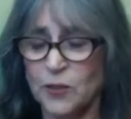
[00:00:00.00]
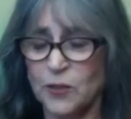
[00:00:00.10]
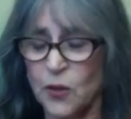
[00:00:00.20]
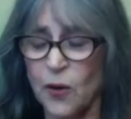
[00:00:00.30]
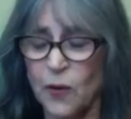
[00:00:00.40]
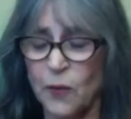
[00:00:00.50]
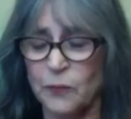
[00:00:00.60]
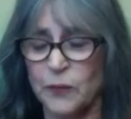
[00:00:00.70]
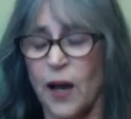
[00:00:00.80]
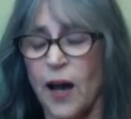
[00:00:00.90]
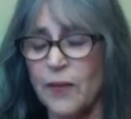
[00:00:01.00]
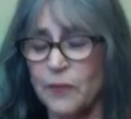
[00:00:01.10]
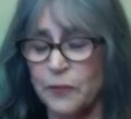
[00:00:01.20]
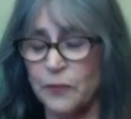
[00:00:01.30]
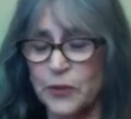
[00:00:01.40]
So our
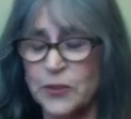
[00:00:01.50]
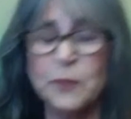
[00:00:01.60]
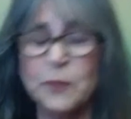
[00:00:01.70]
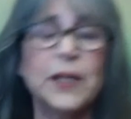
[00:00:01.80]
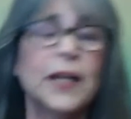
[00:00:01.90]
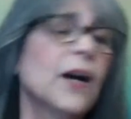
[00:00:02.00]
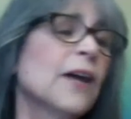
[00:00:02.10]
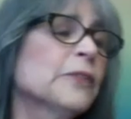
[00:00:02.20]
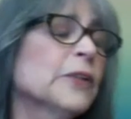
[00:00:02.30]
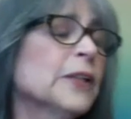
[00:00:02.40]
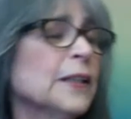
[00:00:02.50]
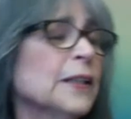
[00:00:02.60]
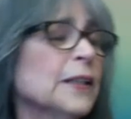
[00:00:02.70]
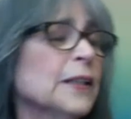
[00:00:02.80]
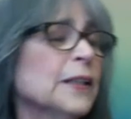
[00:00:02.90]
first thing we get offered, and